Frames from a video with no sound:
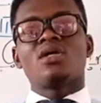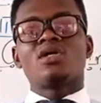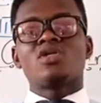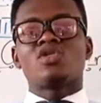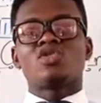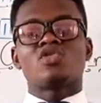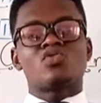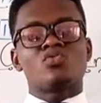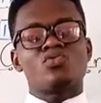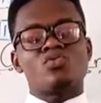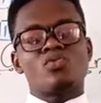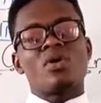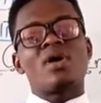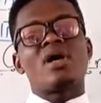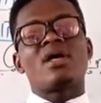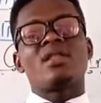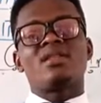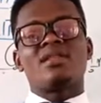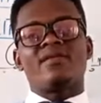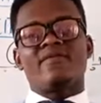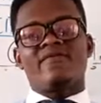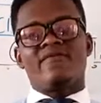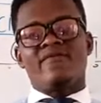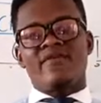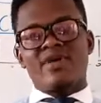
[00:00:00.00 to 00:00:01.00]
to
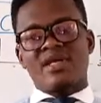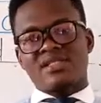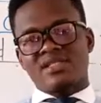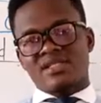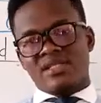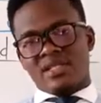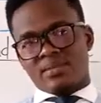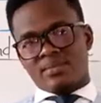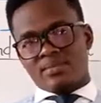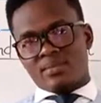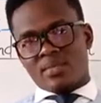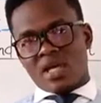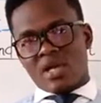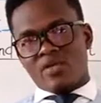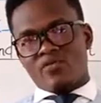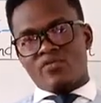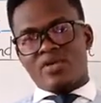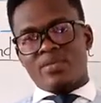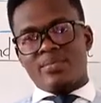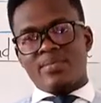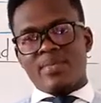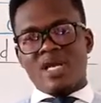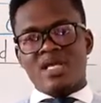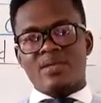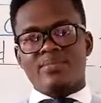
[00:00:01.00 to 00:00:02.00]
the victim. And we
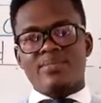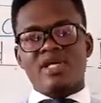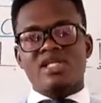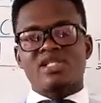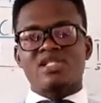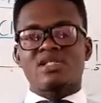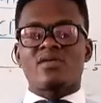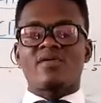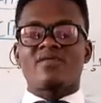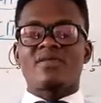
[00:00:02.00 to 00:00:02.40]
made mention of the